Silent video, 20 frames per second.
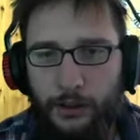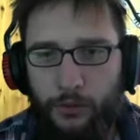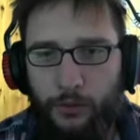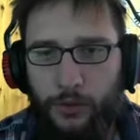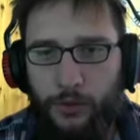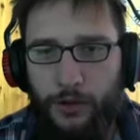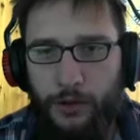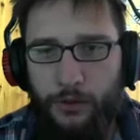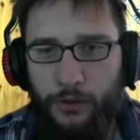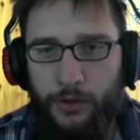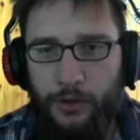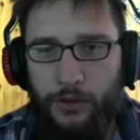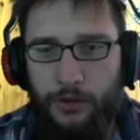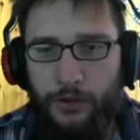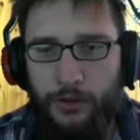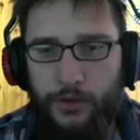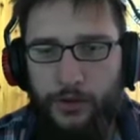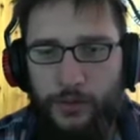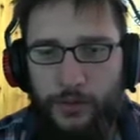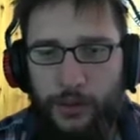will want to
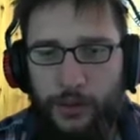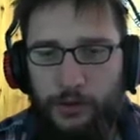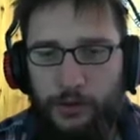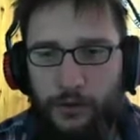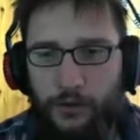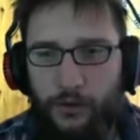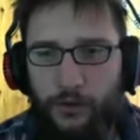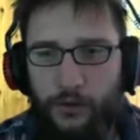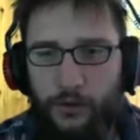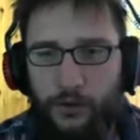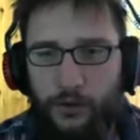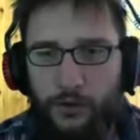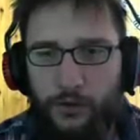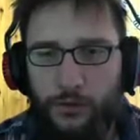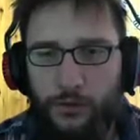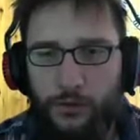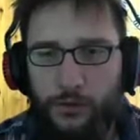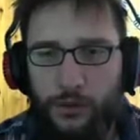speak to you